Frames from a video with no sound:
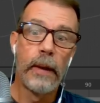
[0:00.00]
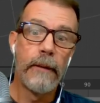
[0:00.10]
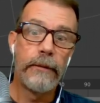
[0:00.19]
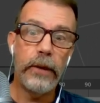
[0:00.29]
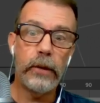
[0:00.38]

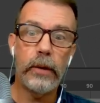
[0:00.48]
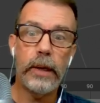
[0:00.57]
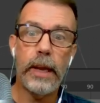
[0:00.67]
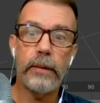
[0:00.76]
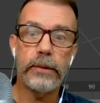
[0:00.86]
figuring
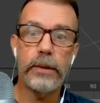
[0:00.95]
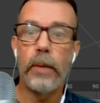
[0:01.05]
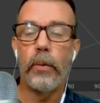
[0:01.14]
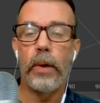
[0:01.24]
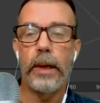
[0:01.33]
out
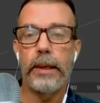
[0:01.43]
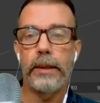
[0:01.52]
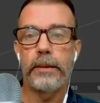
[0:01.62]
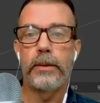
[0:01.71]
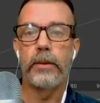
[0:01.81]
some way
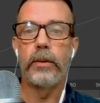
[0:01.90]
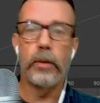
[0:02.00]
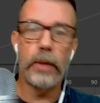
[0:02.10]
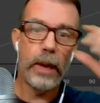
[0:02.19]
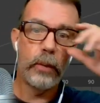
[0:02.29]
to do
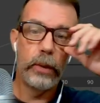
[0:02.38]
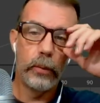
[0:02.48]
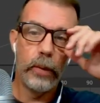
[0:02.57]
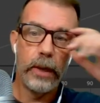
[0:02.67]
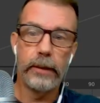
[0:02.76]
that wheel
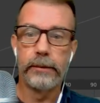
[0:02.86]
well.